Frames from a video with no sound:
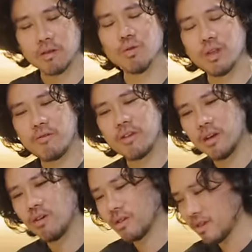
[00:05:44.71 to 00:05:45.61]
You will
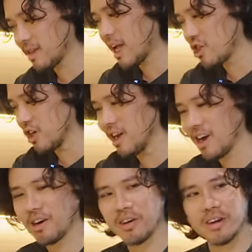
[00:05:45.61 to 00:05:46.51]
definitely touch it
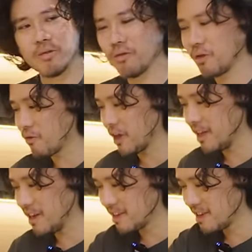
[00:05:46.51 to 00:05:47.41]
lah, right, with your
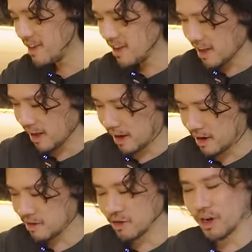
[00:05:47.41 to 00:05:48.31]
fingers
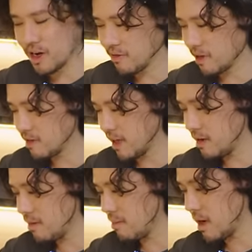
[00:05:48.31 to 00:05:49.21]
and it's going to leave a
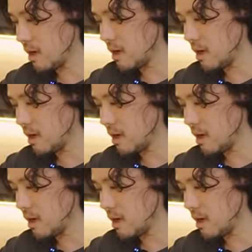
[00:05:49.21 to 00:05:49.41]
stain but